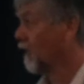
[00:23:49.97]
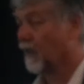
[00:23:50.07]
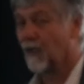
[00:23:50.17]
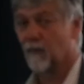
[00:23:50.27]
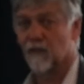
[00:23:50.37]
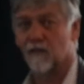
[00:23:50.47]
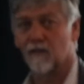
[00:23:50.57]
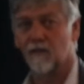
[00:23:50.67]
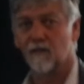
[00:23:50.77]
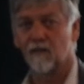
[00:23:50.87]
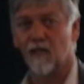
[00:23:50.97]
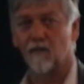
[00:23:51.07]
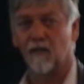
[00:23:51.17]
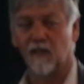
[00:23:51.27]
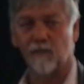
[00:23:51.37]
and named as
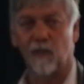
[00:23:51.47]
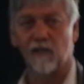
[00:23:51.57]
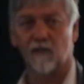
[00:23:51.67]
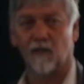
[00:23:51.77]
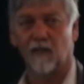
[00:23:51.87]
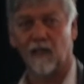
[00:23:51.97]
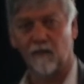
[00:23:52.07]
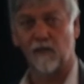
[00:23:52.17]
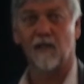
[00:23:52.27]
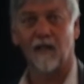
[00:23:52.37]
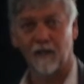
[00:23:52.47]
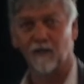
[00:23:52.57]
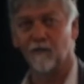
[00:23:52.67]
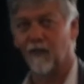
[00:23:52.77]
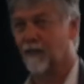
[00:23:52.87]
Tetraseeker spencerii after Charlie,
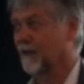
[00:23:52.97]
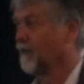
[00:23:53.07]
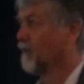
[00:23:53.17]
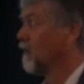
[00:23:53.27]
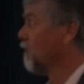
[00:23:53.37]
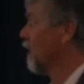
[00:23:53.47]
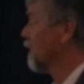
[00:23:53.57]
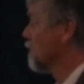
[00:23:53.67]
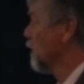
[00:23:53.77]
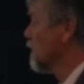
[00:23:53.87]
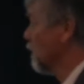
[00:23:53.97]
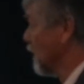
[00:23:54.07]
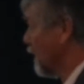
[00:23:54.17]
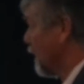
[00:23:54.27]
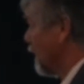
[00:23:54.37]
who found the
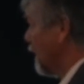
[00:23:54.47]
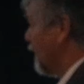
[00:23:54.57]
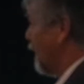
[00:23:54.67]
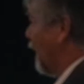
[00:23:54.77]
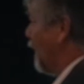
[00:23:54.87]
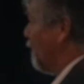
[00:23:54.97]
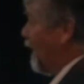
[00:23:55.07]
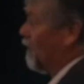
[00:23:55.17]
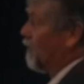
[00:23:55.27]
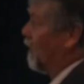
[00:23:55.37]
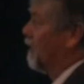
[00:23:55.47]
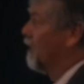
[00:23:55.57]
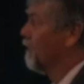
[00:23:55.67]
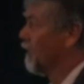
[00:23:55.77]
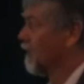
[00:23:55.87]
specimen. And look, I can
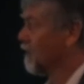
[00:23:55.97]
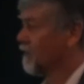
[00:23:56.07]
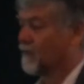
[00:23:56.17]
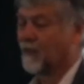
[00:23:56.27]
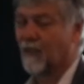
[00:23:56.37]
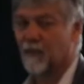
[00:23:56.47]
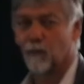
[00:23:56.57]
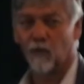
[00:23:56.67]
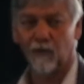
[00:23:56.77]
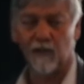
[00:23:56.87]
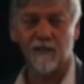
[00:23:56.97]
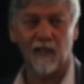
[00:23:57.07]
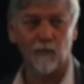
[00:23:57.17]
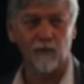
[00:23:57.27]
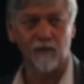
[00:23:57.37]
give you other boring
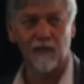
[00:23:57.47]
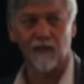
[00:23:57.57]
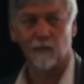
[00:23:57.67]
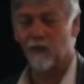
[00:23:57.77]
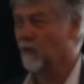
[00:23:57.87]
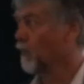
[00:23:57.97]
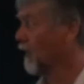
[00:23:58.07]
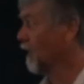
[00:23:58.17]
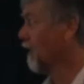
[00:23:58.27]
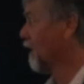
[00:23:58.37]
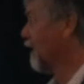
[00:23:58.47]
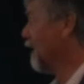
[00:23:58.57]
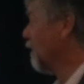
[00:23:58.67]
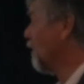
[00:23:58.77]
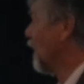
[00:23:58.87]
examples in the Pilbara,
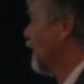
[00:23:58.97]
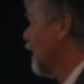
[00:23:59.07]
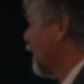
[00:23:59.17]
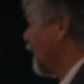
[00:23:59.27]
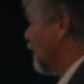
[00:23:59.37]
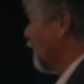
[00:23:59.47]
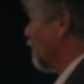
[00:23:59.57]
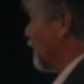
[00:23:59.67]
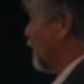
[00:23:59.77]
in the Great